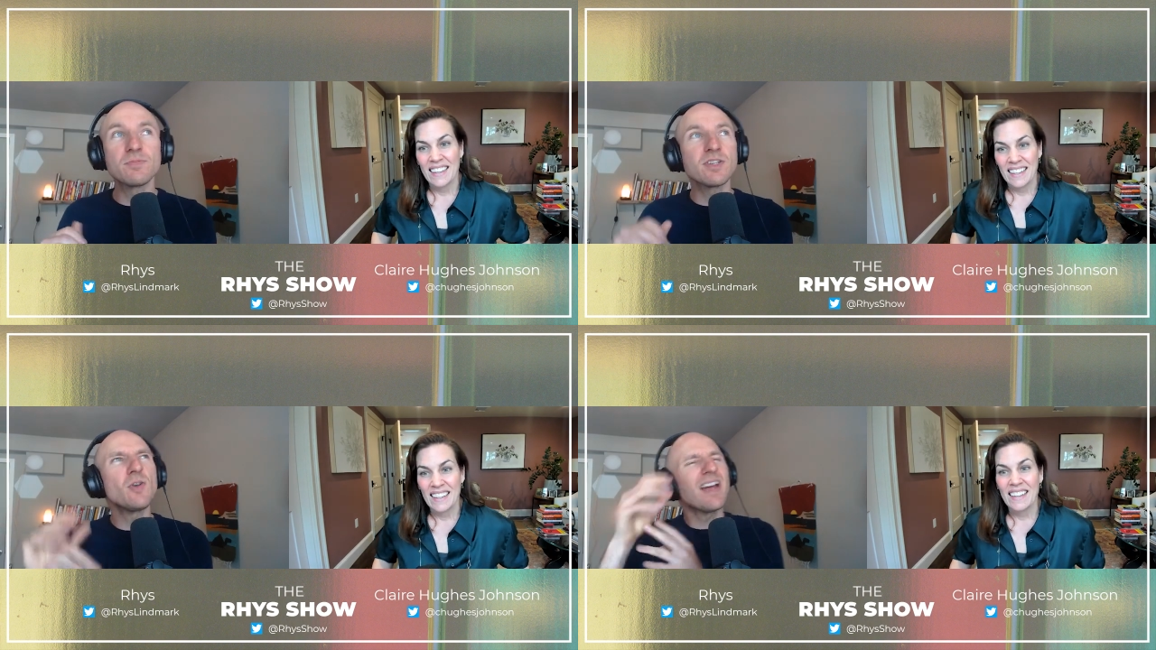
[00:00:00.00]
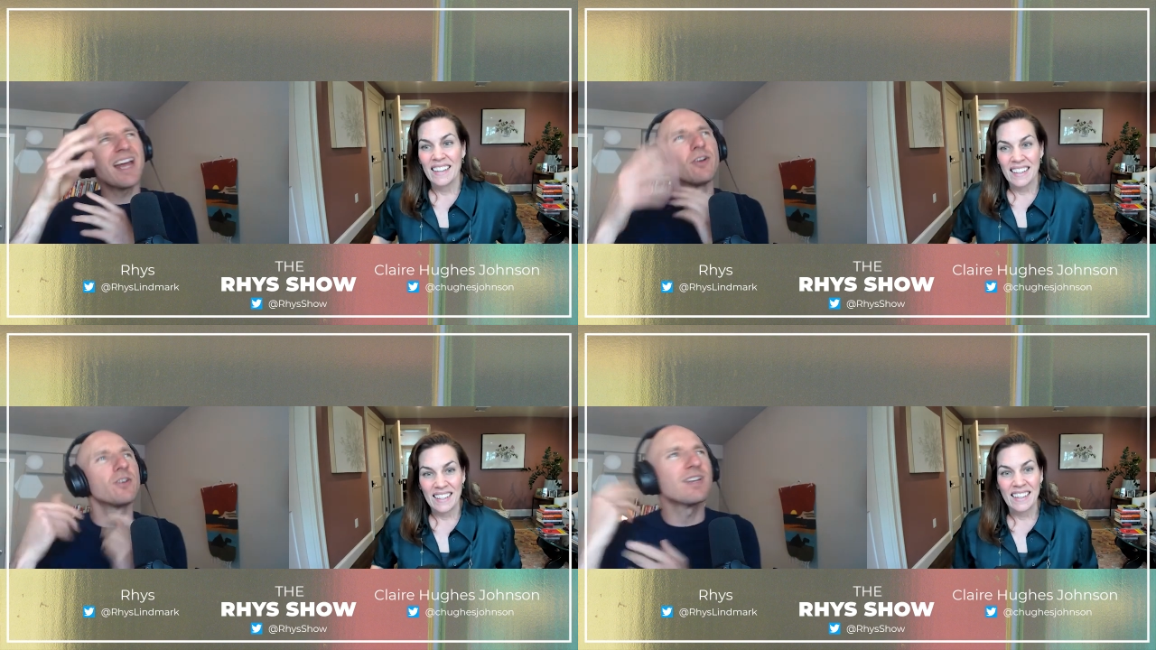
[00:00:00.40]
Speaker 1: You I don't
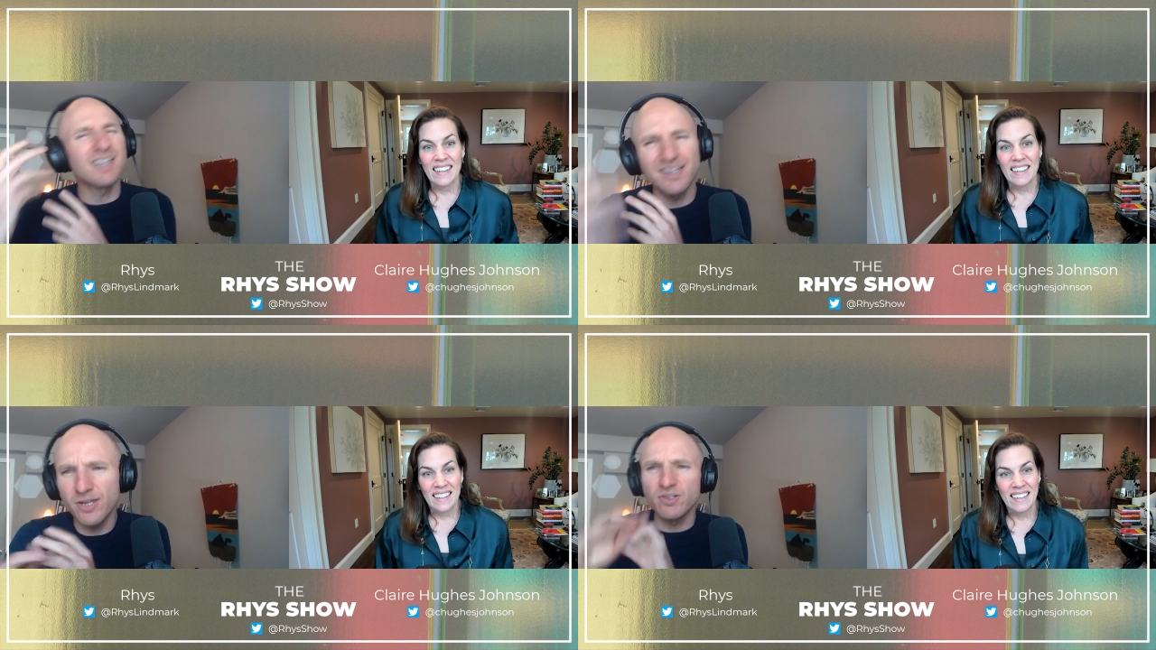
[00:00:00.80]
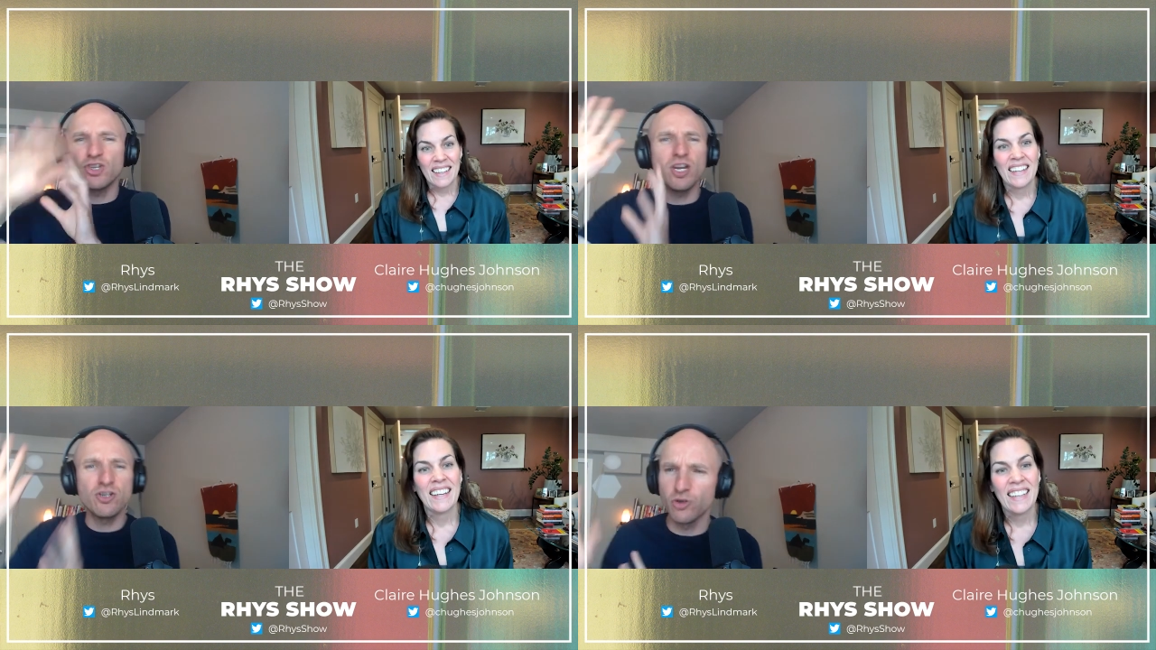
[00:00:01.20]
know. It's like you have to
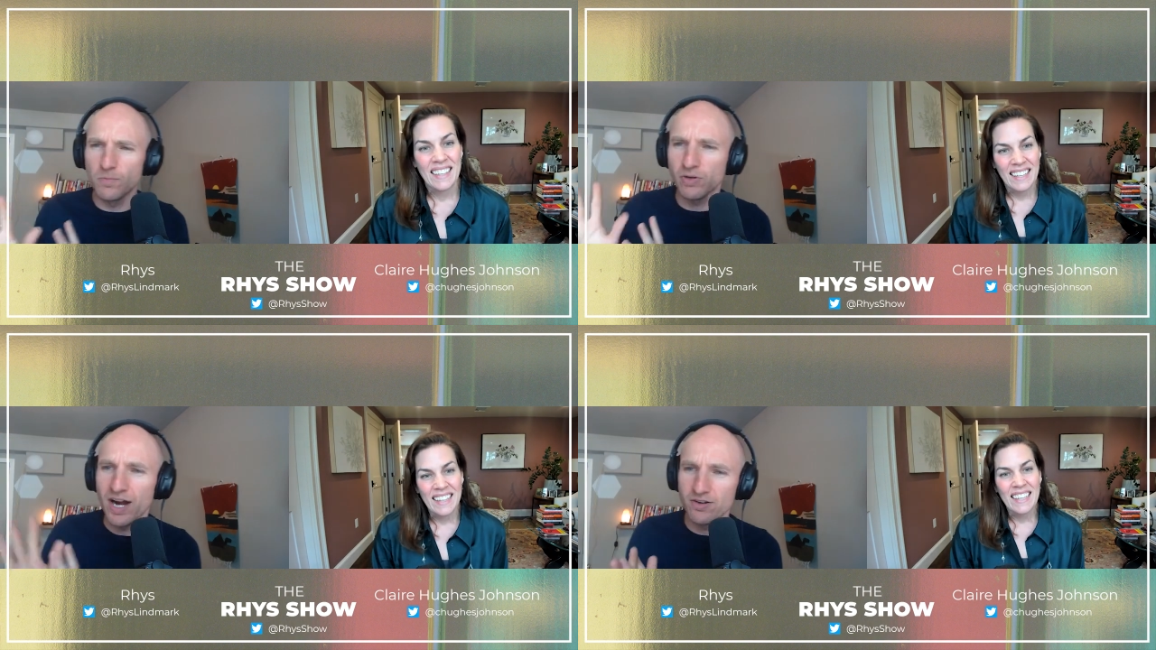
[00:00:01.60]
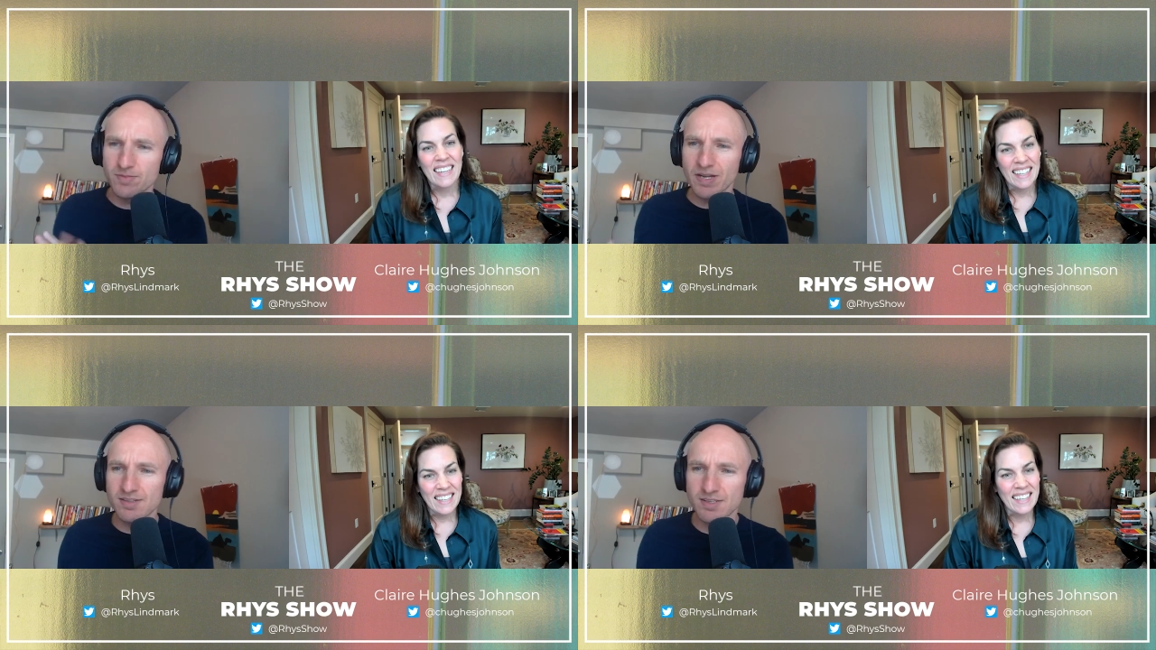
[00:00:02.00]
change your whole priors about the